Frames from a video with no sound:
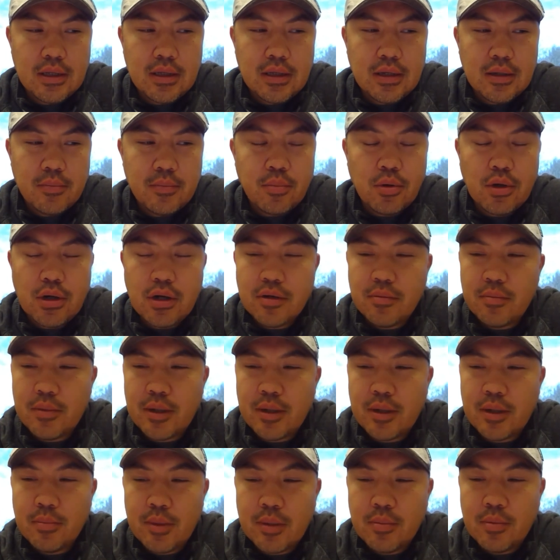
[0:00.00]
I'm proud of
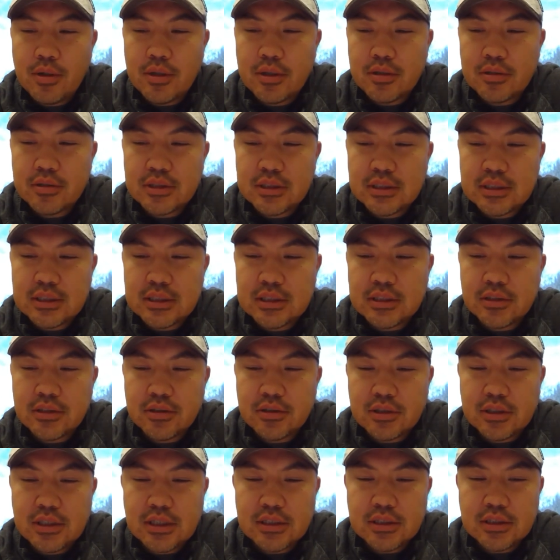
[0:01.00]
my brothers and
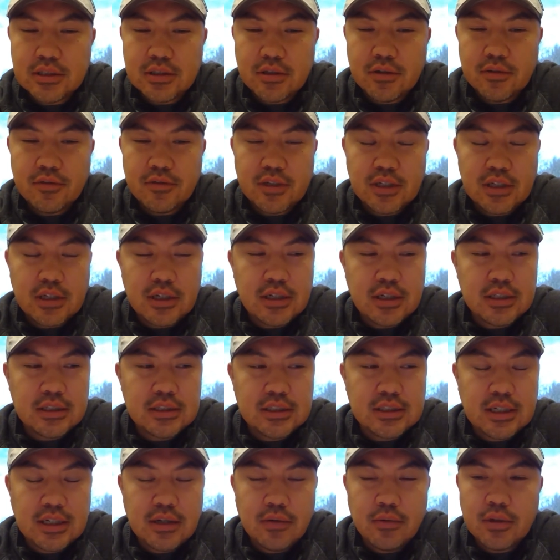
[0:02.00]
sisters that served, and
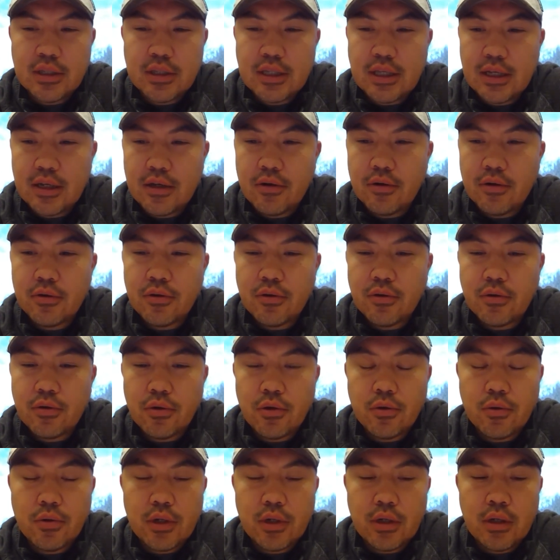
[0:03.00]
seeing what they go
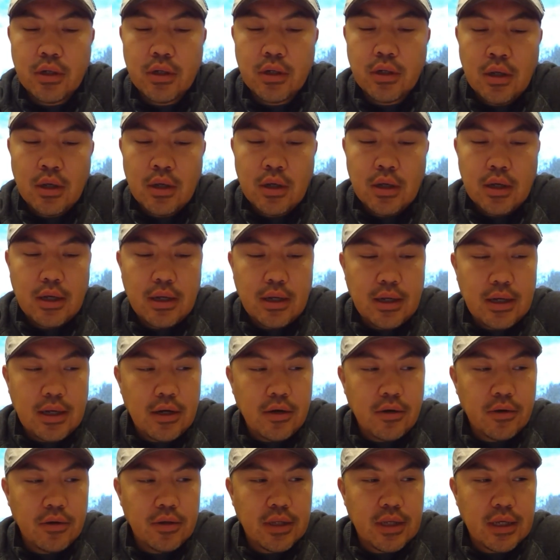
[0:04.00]
through and
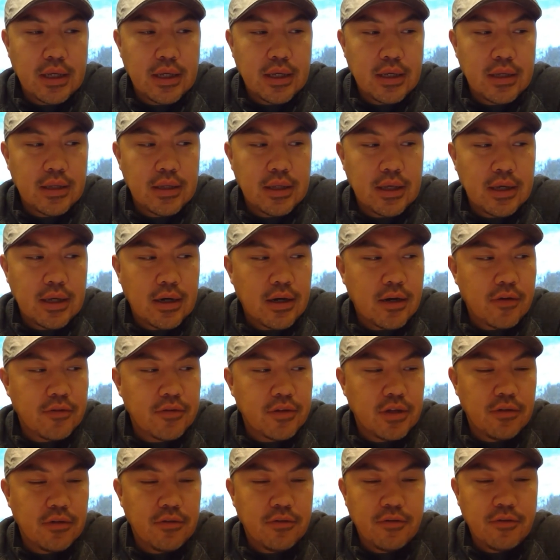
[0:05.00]
how they
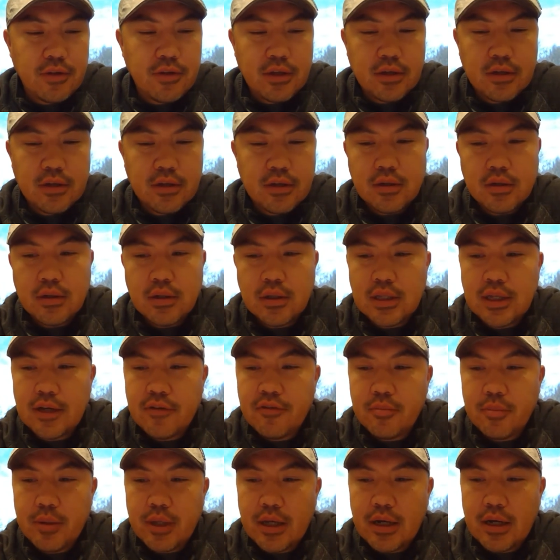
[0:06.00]
often feel
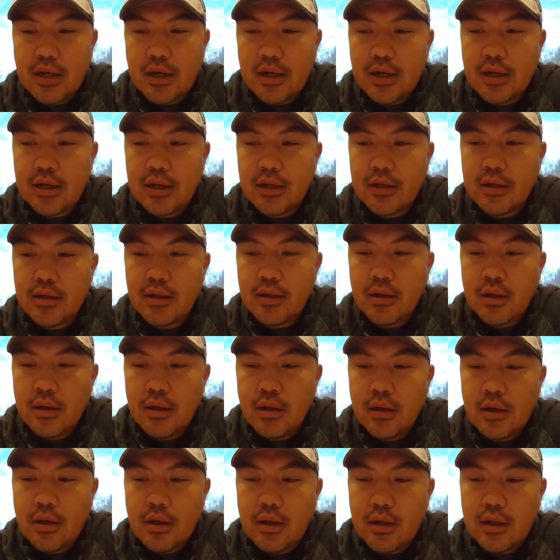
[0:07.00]
left behind,
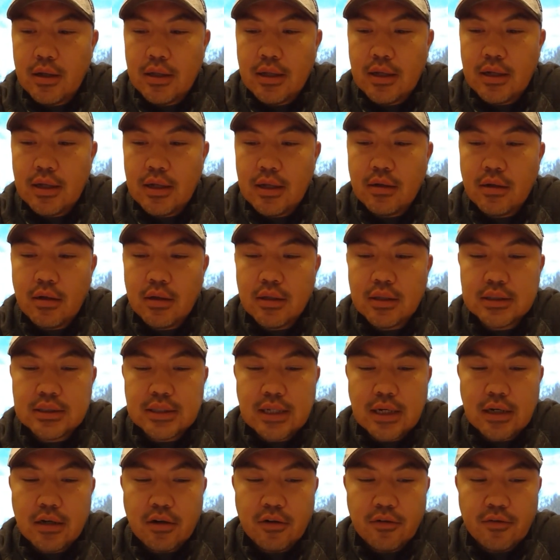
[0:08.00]
and that all the
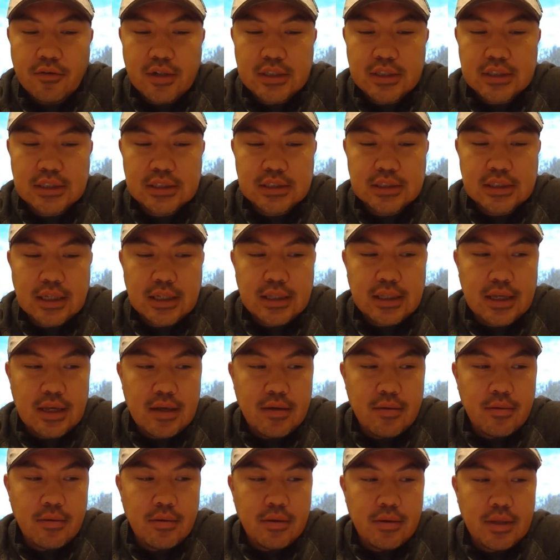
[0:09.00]
sacrifices that
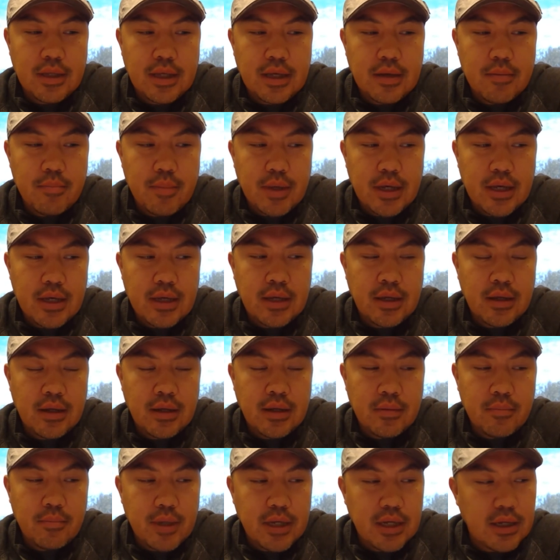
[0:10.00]
they
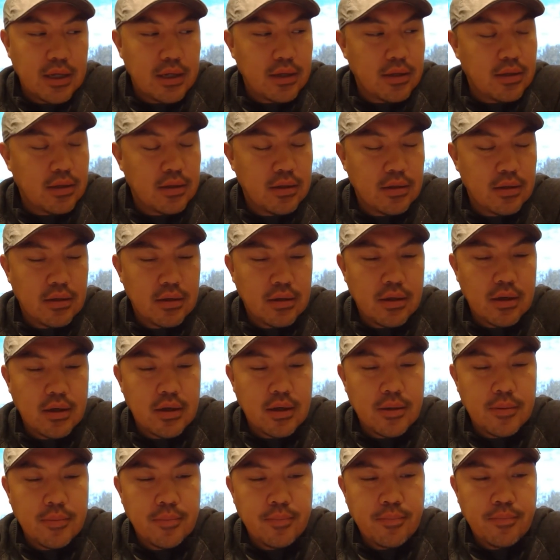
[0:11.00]
made
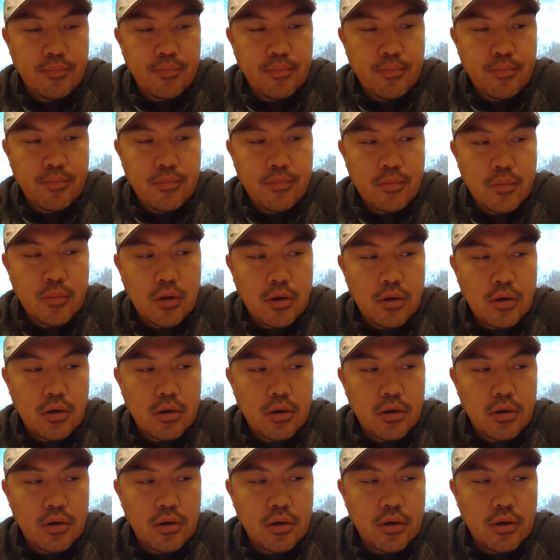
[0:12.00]

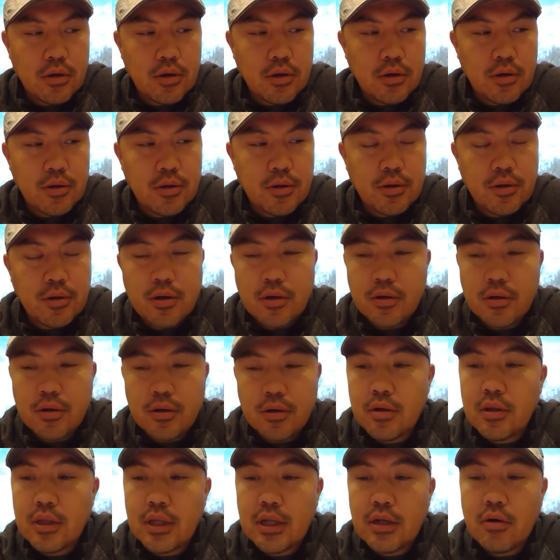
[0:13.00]
are
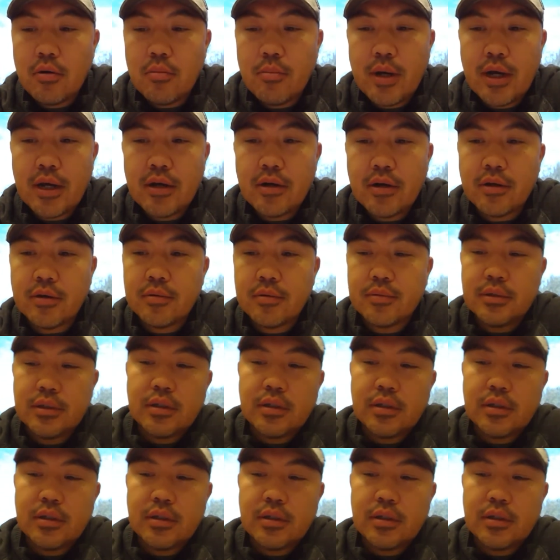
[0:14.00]
they don't matter.